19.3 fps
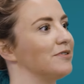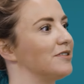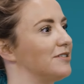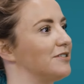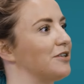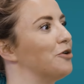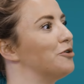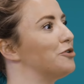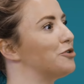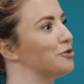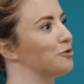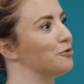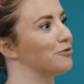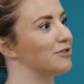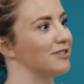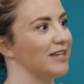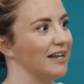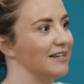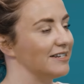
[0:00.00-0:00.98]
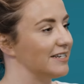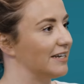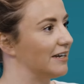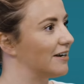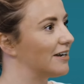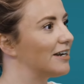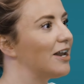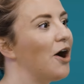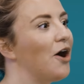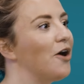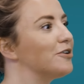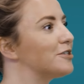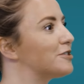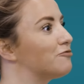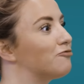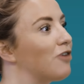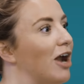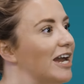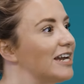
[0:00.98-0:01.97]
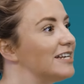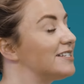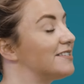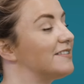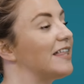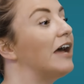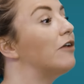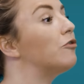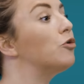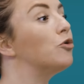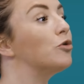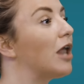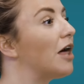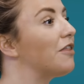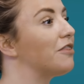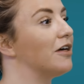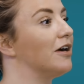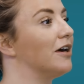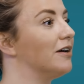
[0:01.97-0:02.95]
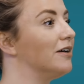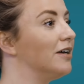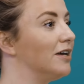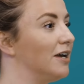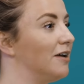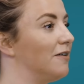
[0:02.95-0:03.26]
social standing and class, race, they're all other